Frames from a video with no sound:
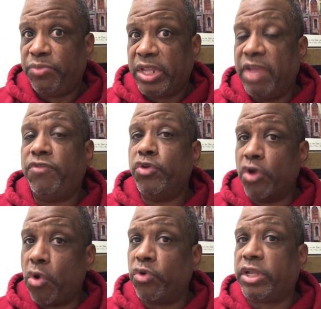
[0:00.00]
if you
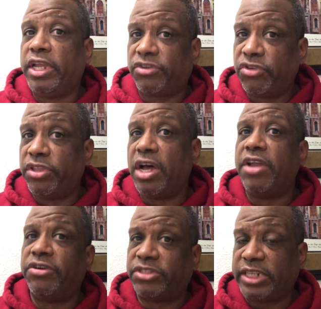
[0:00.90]
don't get to the
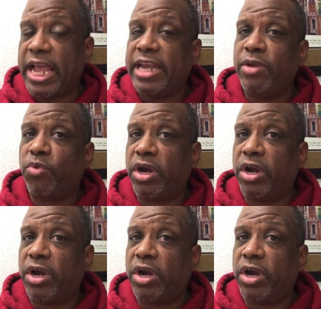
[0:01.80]
understanding